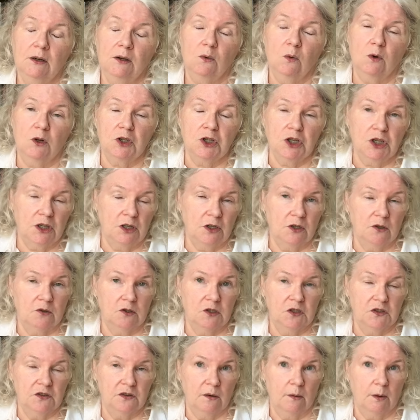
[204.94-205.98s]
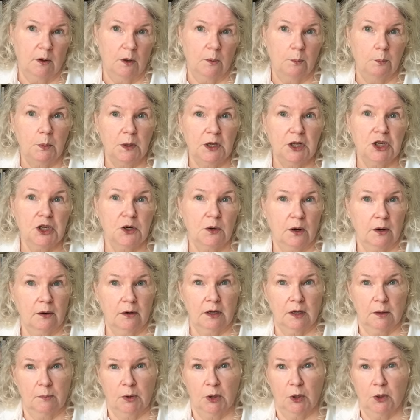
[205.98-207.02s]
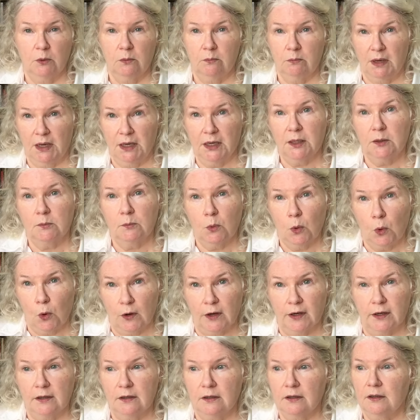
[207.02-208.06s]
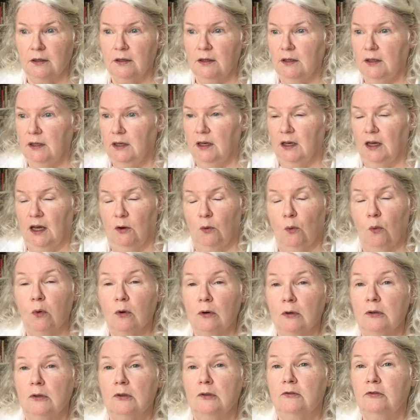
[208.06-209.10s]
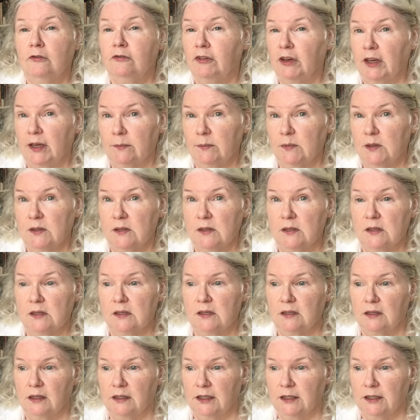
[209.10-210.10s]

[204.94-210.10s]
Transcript: what she knows from an obituary about Megan Boyd, a world famous